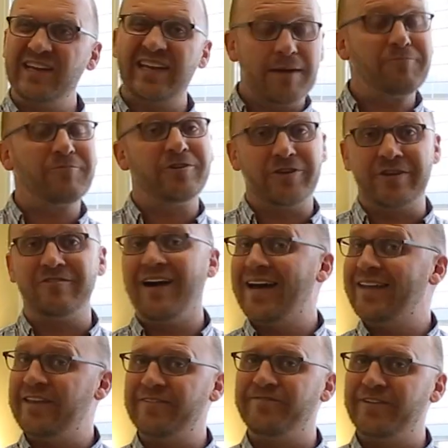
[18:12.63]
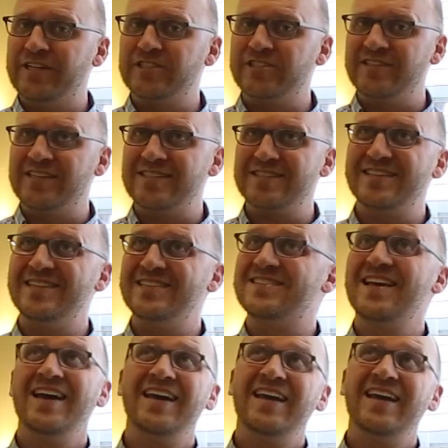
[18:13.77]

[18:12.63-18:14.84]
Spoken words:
And I'm really glad they finished this because